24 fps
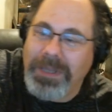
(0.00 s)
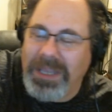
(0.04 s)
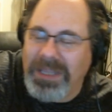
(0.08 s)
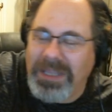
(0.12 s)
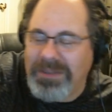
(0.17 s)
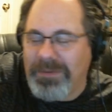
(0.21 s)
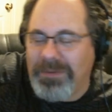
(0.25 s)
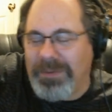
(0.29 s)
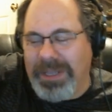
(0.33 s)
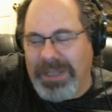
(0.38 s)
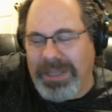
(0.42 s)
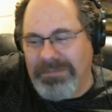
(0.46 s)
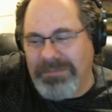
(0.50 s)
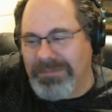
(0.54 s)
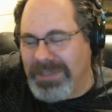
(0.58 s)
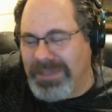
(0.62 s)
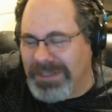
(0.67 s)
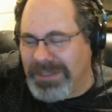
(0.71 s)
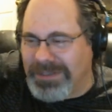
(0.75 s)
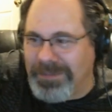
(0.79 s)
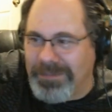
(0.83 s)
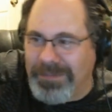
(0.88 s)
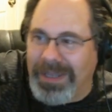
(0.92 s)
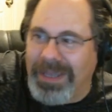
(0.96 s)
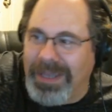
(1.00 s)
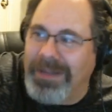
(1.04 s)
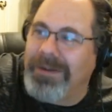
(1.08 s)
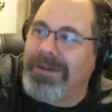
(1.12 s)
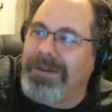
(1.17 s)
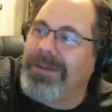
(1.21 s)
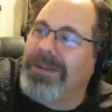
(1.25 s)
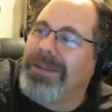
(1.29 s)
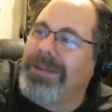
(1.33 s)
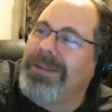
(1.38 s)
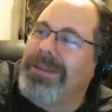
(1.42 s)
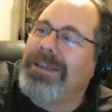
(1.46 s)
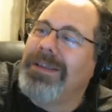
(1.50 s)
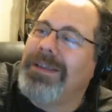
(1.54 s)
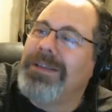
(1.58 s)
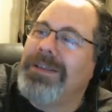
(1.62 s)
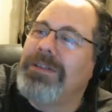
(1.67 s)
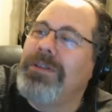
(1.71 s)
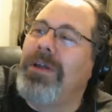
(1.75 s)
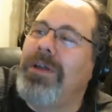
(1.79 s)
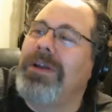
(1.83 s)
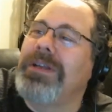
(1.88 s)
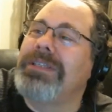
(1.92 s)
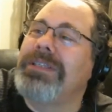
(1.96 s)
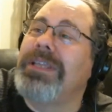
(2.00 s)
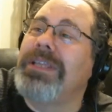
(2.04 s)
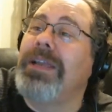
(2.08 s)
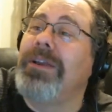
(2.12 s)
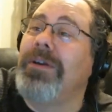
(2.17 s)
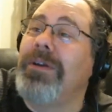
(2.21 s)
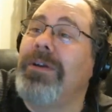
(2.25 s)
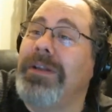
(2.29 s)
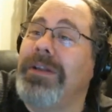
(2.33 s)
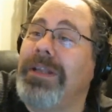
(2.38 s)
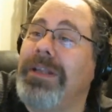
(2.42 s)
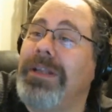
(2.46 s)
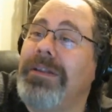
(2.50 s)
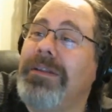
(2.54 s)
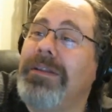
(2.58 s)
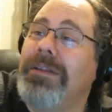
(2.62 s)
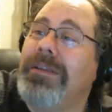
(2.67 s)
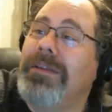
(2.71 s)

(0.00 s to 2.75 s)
Either way, doesn't matter. As long as I earned it.